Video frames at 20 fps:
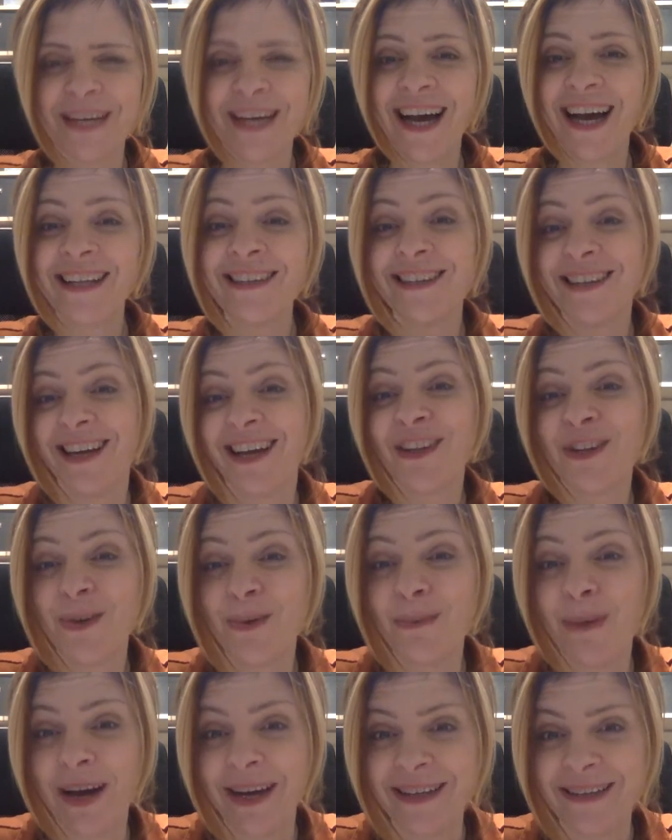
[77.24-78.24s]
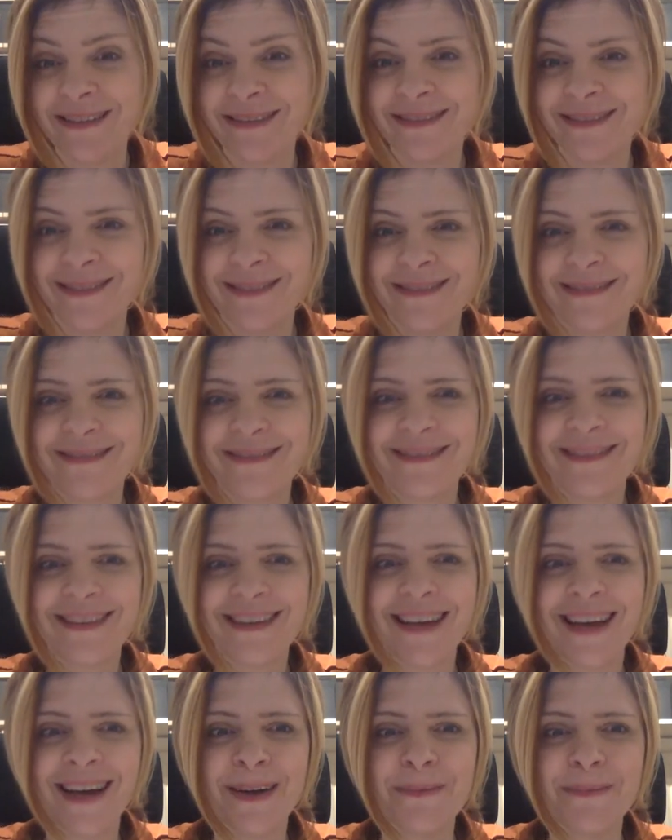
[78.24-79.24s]
And and you might
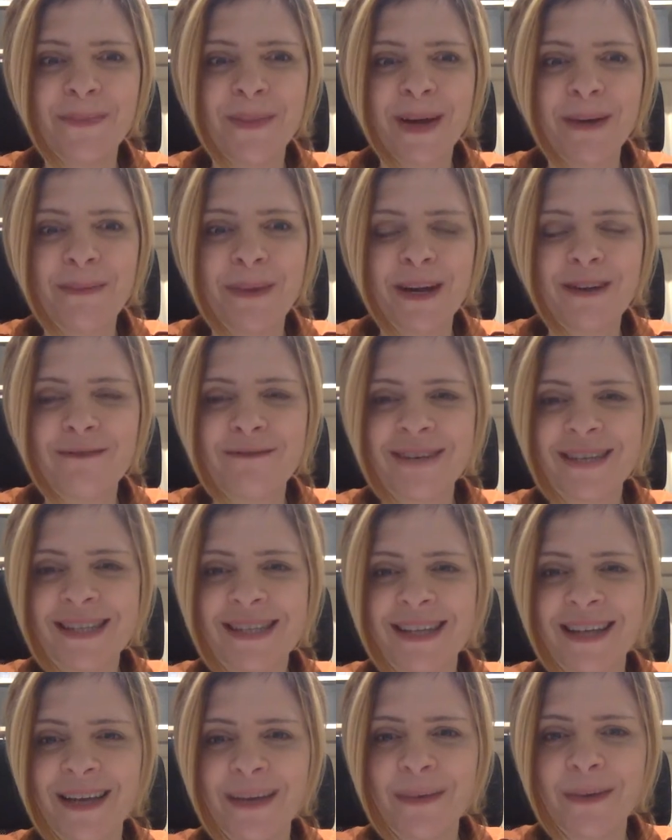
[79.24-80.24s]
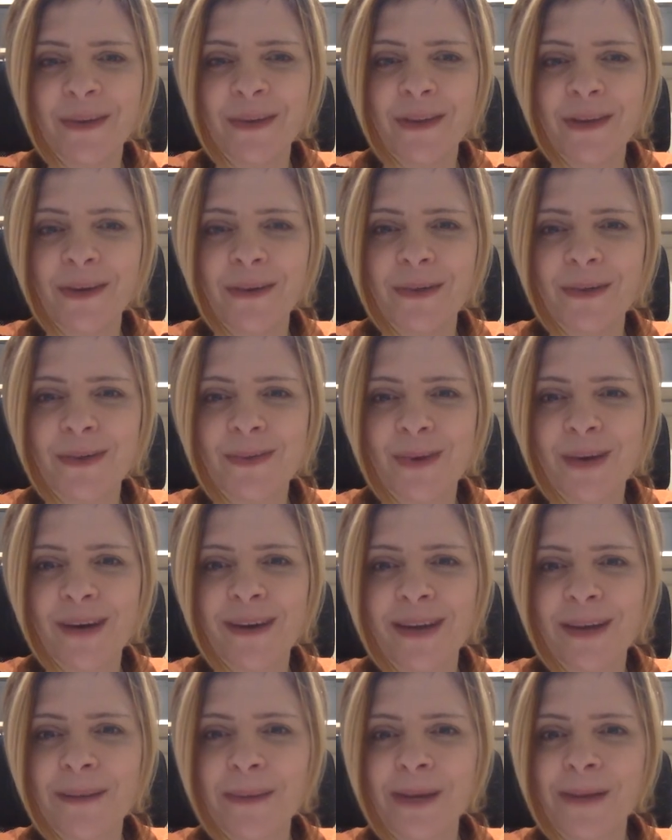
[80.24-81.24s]
um, that might resonate with you as well.
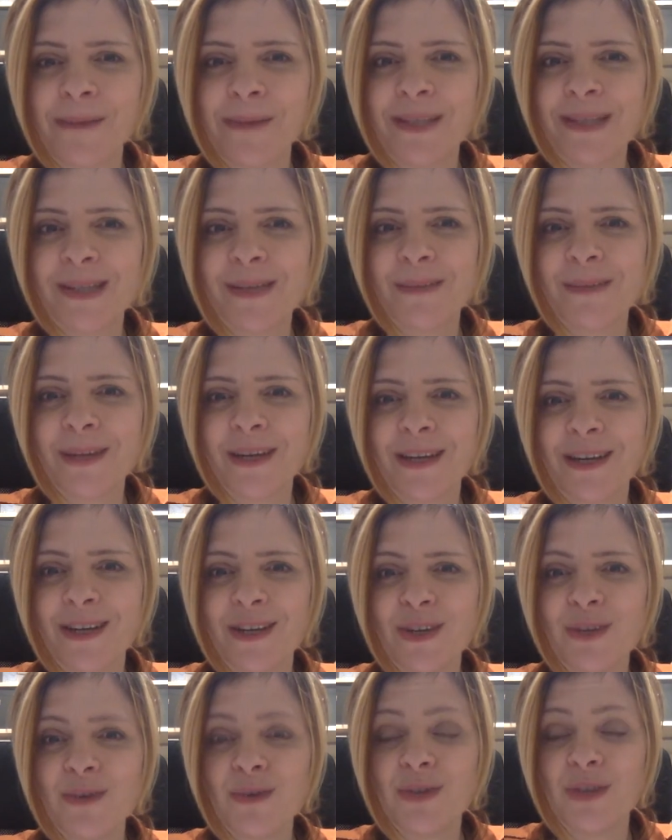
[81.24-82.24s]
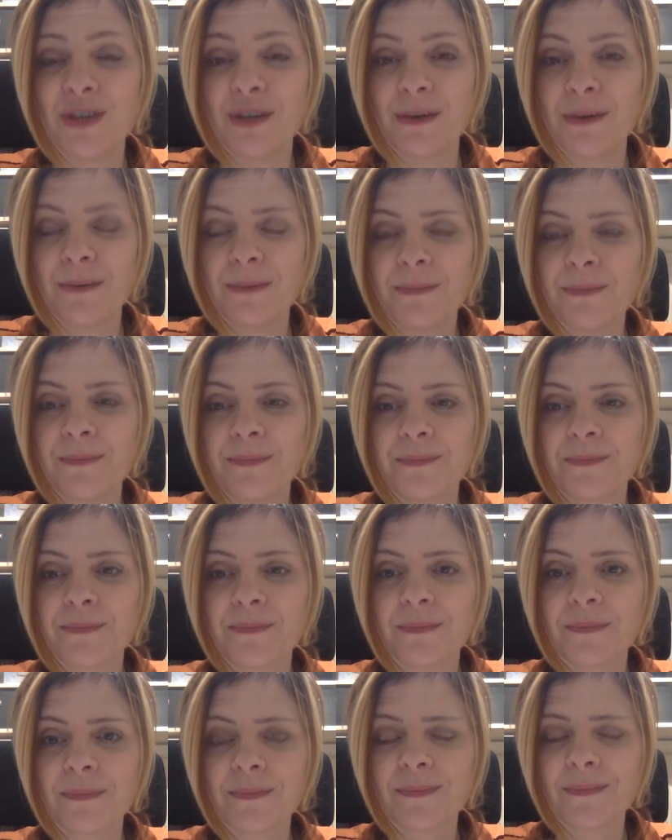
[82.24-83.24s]
That might be something that you do
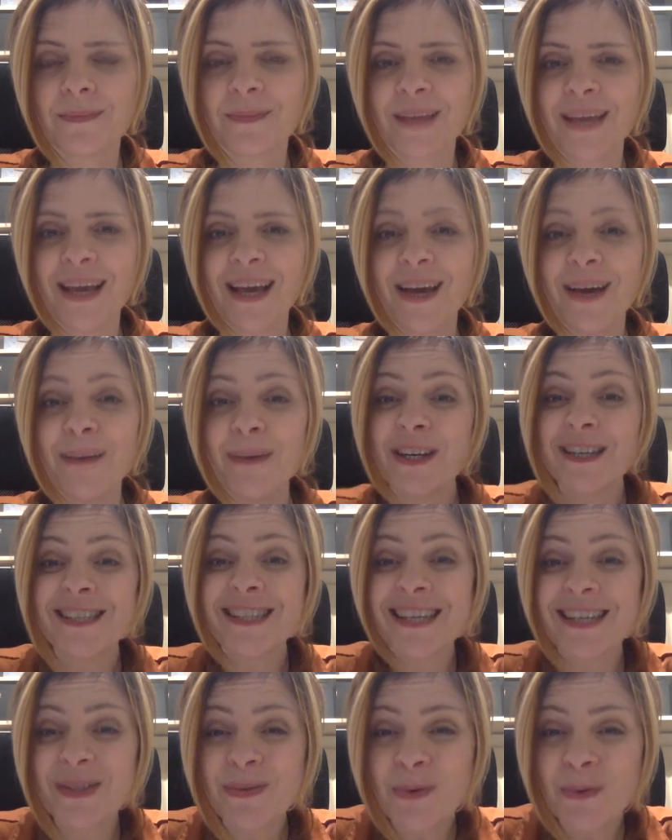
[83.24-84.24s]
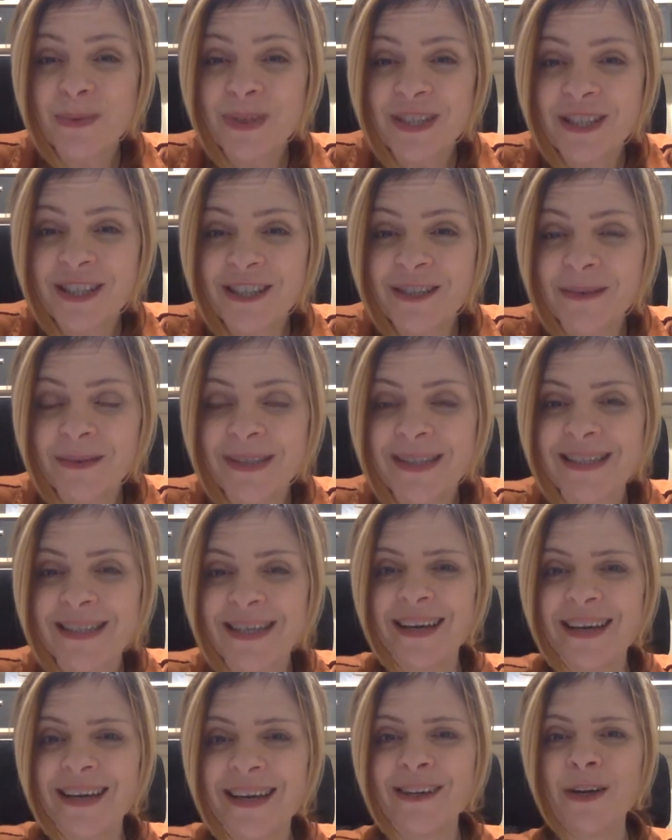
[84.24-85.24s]
because that's what we do, isn't it?
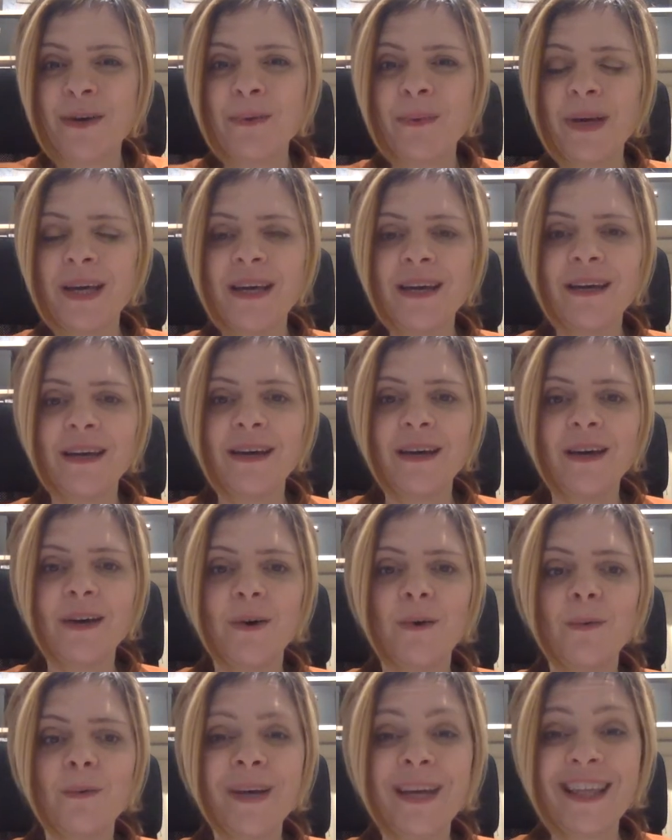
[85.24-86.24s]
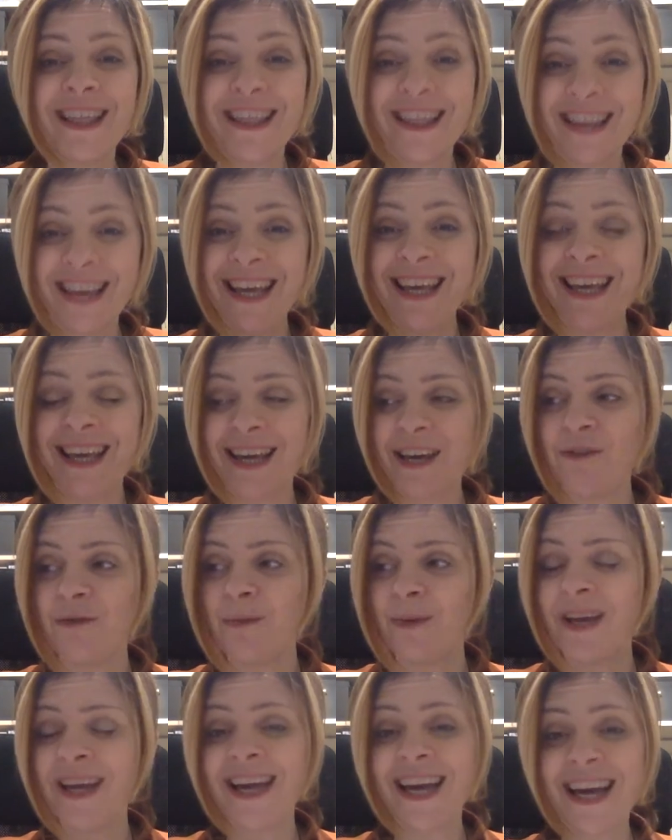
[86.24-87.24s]
You know, we we think if
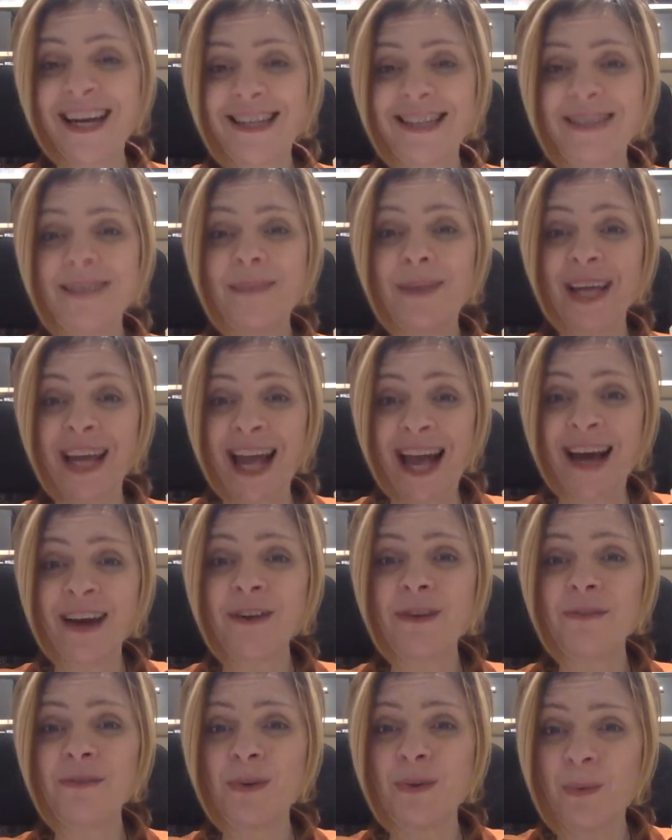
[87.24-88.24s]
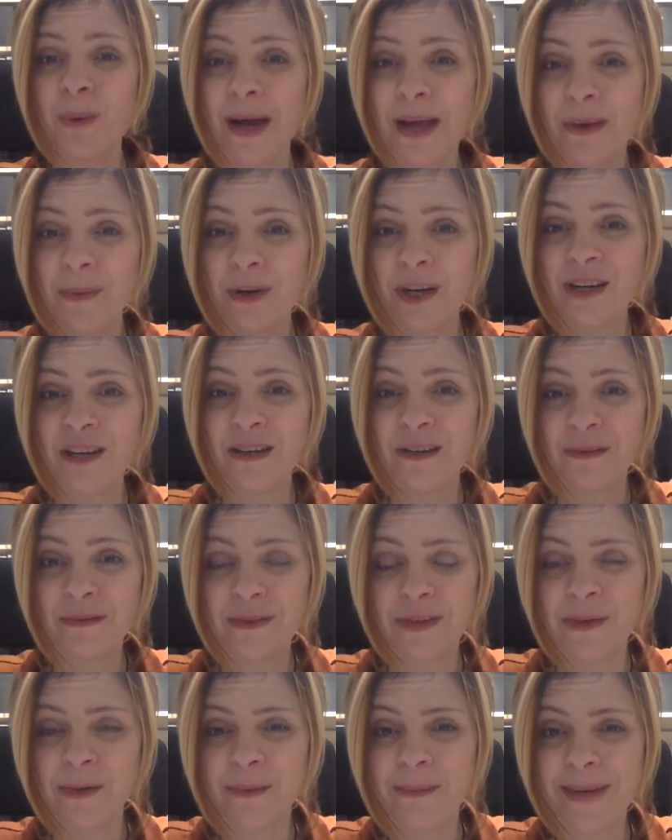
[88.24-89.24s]
we get something out of the way, we're going to
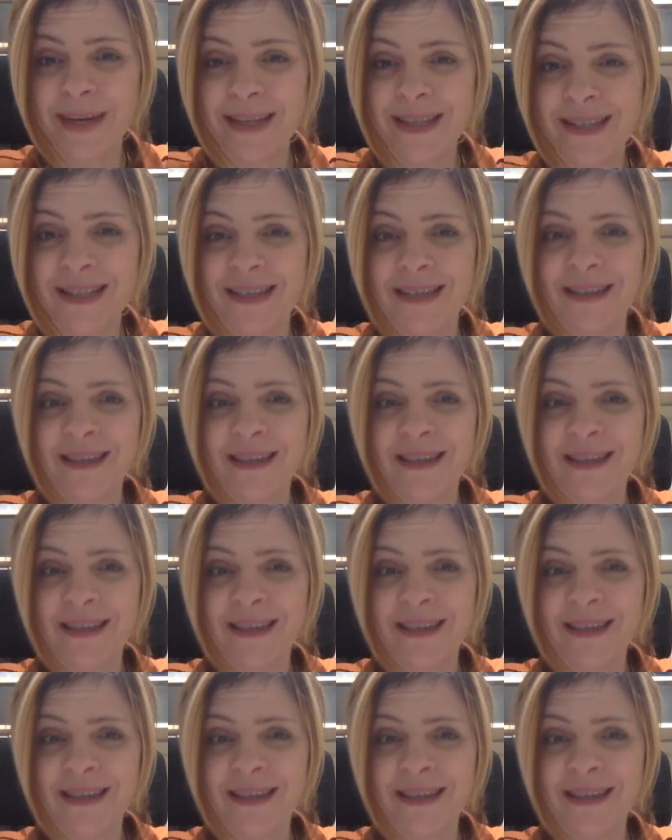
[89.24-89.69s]
feel better.